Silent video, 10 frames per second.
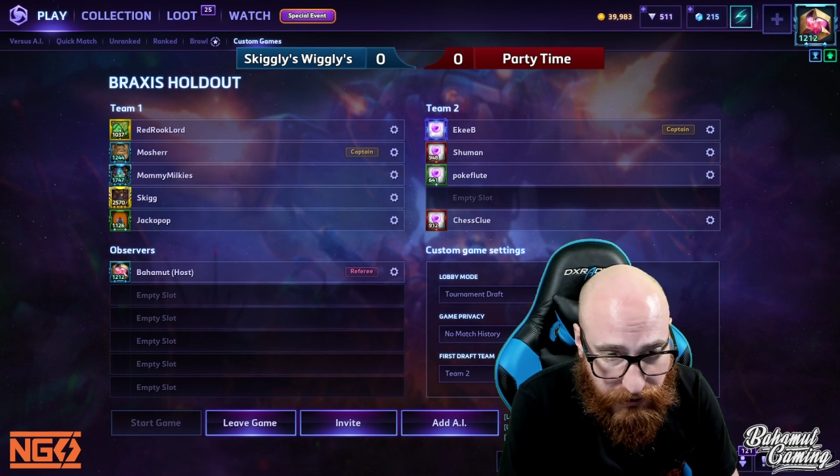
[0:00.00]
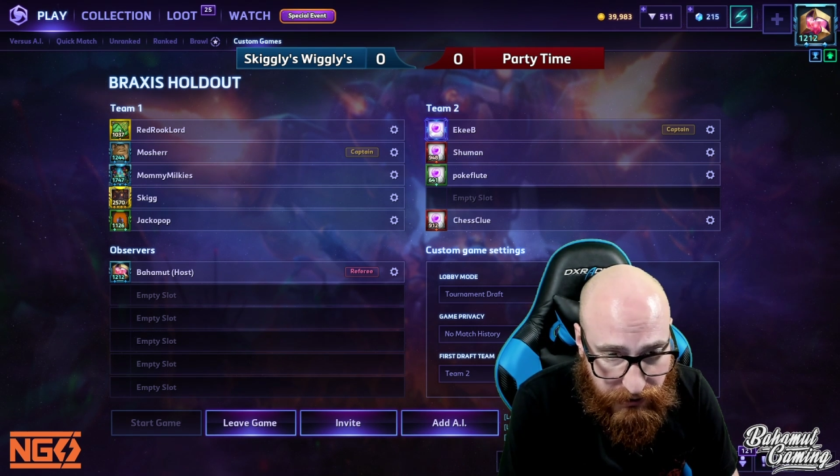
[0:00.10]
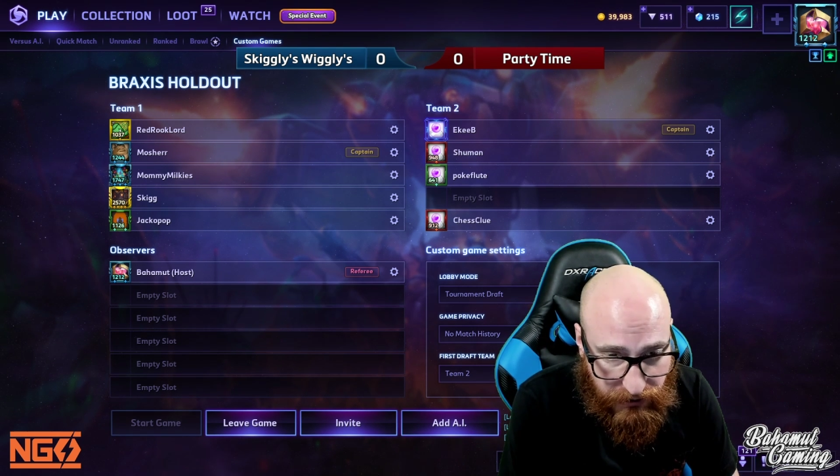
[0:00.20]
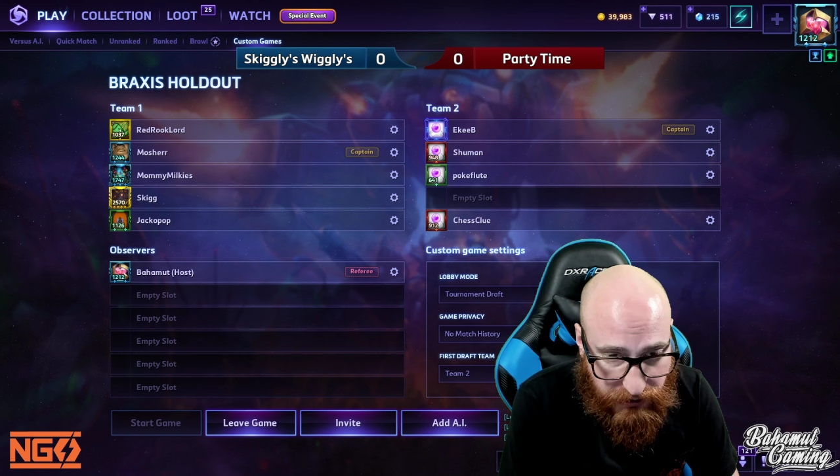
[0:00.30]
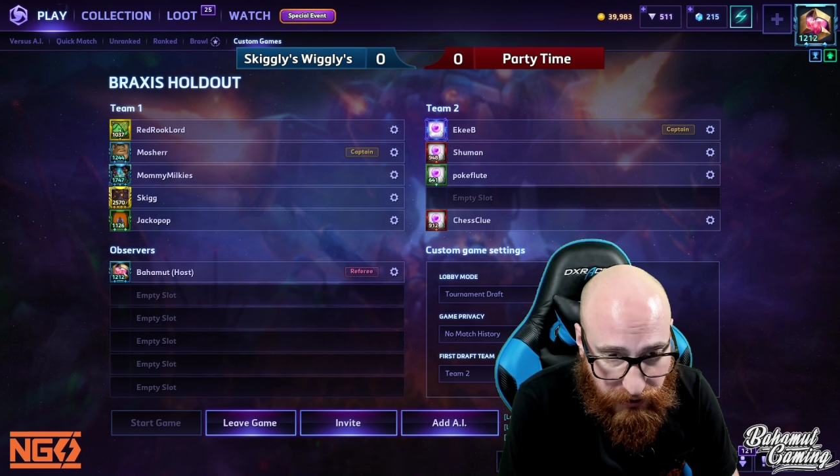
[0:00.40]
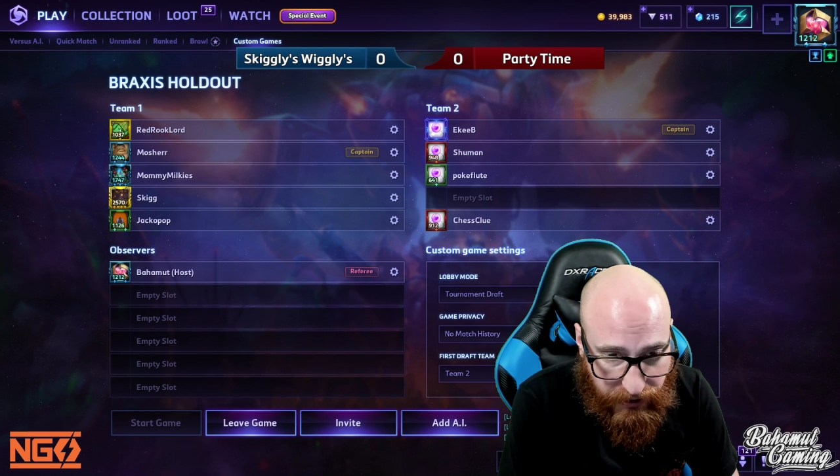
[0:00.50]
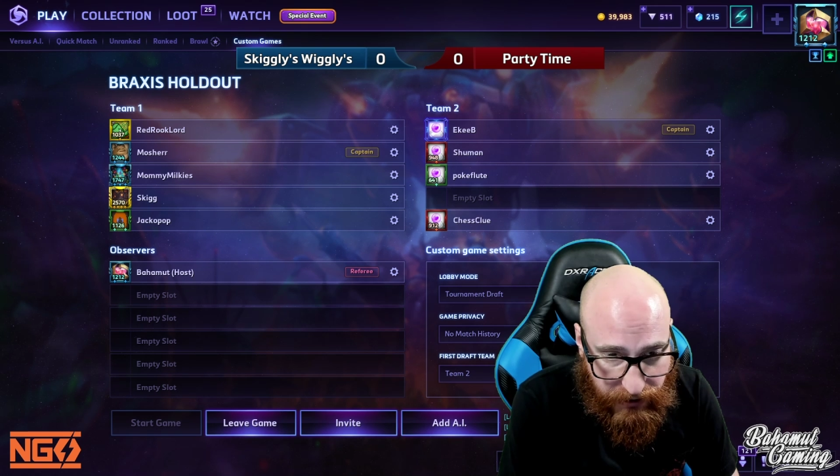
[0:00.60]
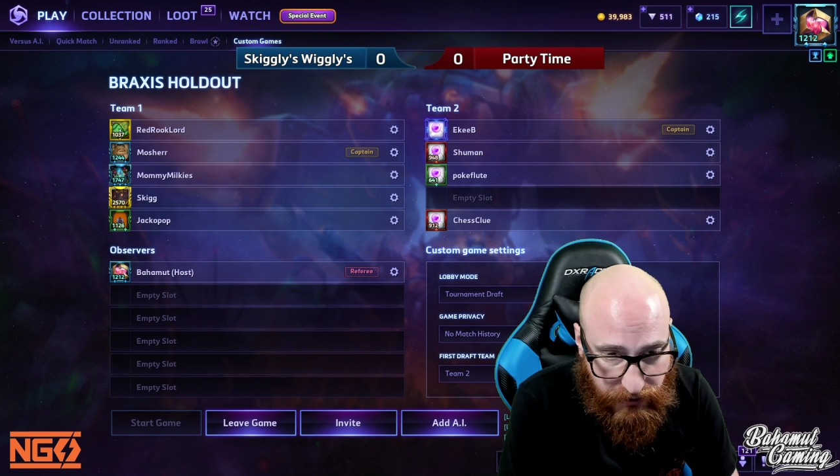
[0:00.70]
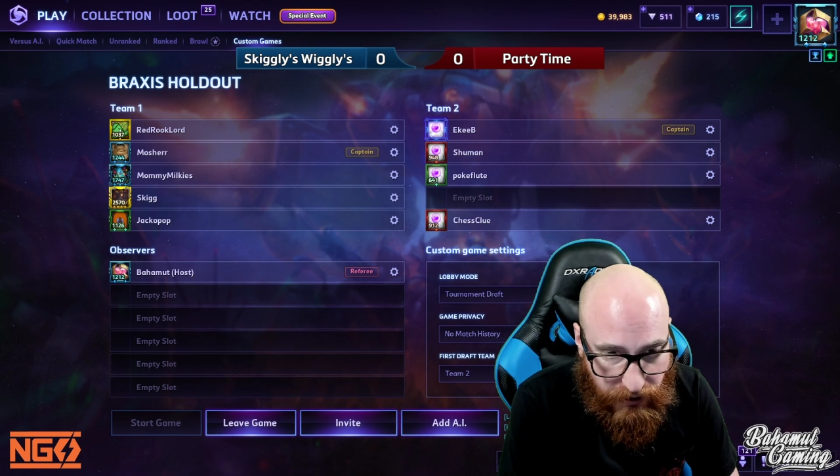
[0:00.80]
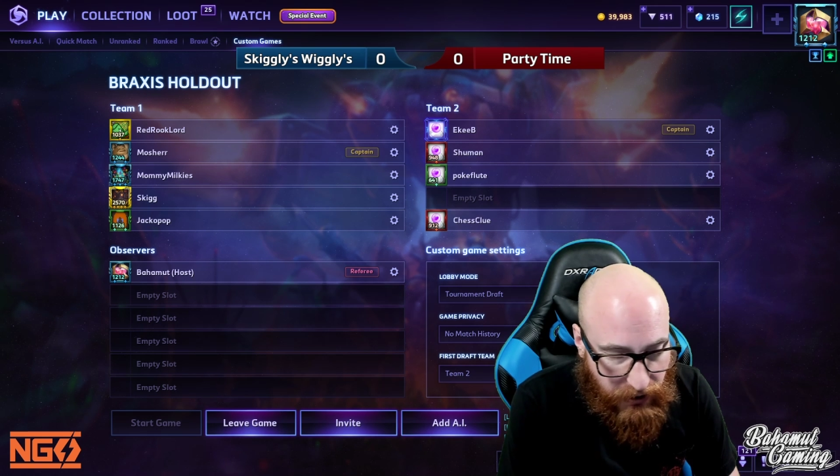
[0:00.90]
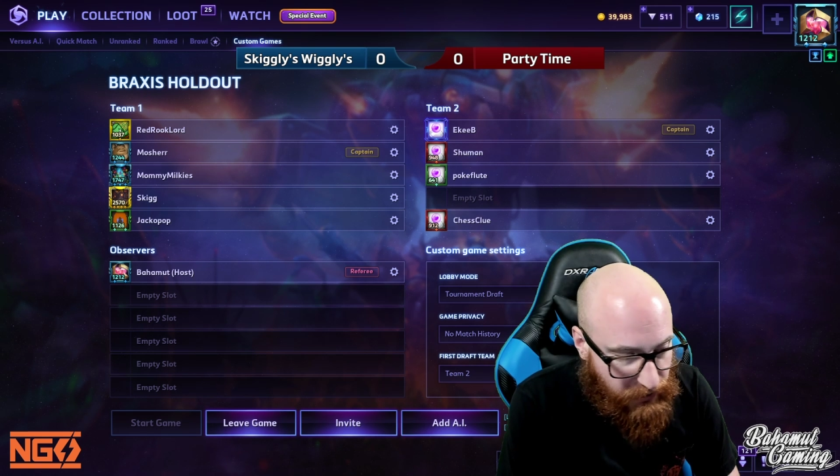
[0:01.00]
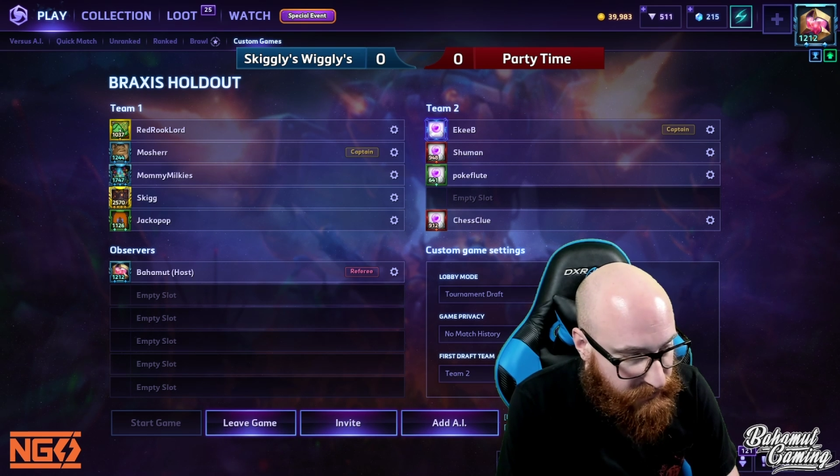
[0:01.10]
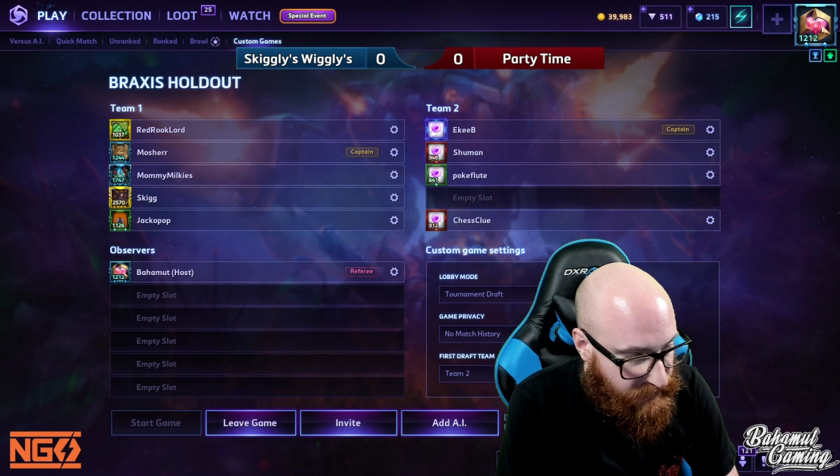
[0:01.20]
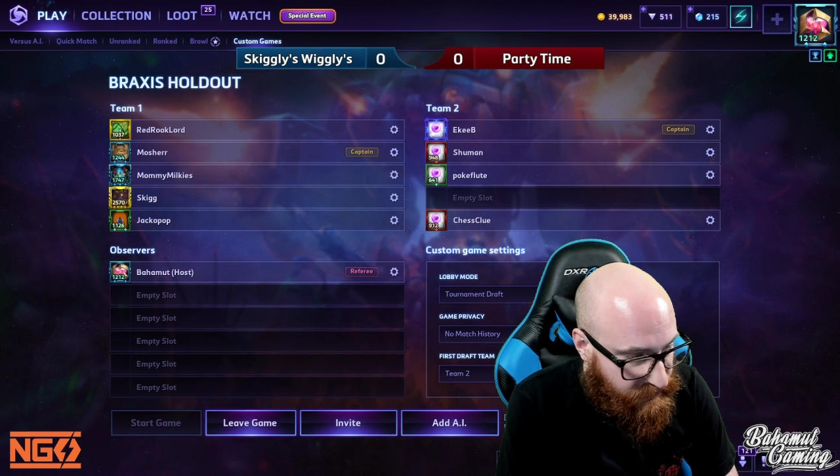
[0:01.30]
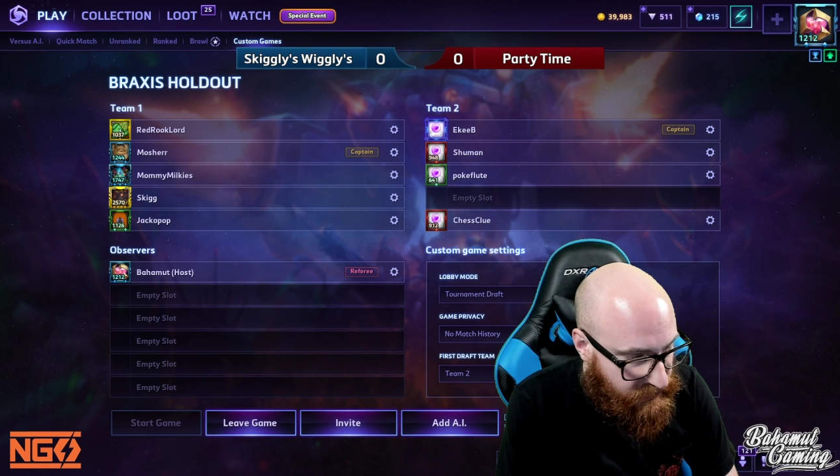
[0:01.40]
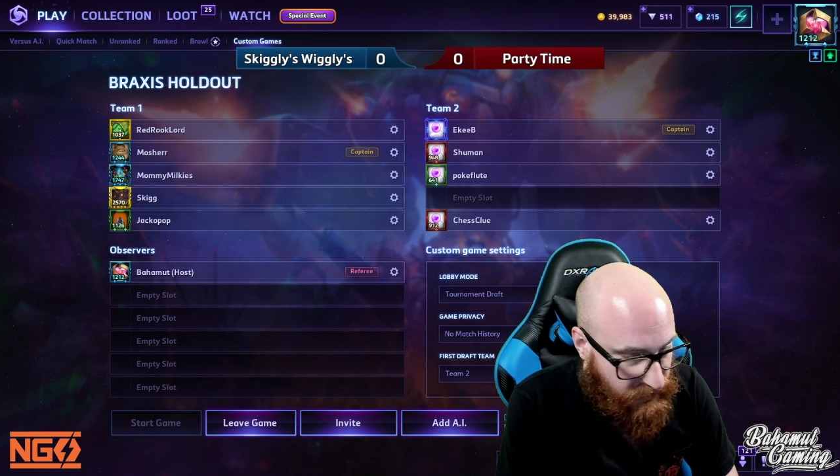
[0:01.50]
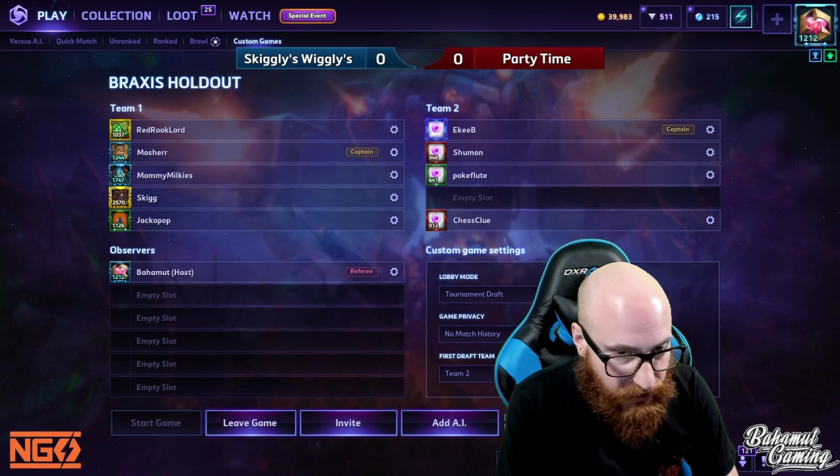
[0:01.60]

So let's go ahead. Let's ask.